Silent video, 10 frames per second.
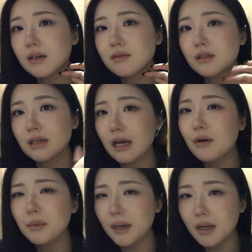like
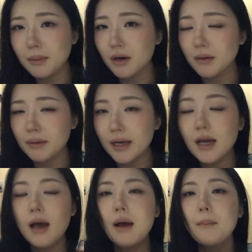our body part, right?
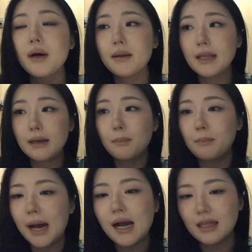But like
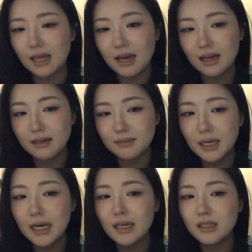back then
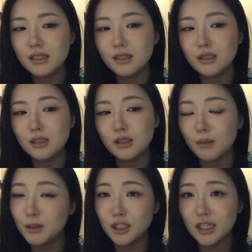I had
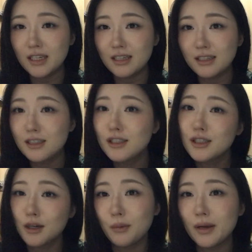double chin
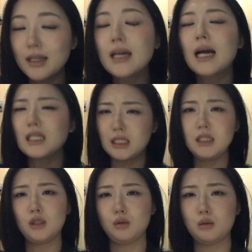showing, like I
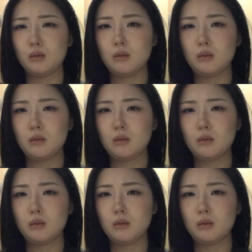still do.